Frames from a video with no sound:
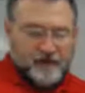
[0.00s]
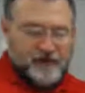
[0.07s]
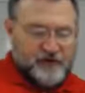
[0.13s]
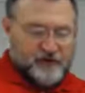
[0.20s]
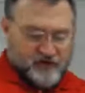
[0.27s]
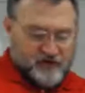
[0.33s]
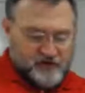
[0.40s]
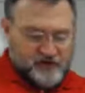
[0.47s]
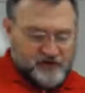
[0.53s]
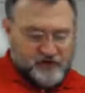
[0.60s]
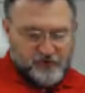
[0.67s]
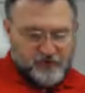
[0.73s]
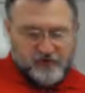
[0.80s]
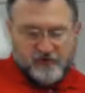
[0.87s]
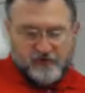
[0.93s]
I would encourage
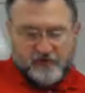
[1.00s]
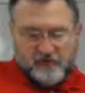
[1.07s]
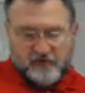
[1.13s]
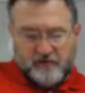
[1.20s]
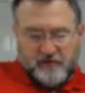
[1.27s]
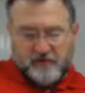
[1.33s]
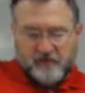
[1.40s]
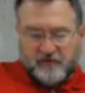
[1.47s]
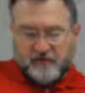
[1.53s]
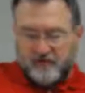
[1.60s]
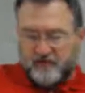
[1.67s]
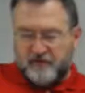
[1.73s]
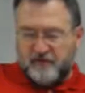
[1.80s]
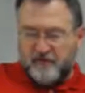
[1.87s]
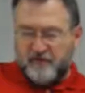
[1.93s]
you
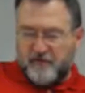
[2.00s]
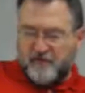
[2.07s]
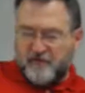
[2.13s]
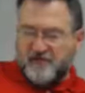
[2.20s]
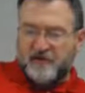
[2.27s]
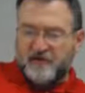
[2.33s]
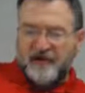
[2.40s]
to do those.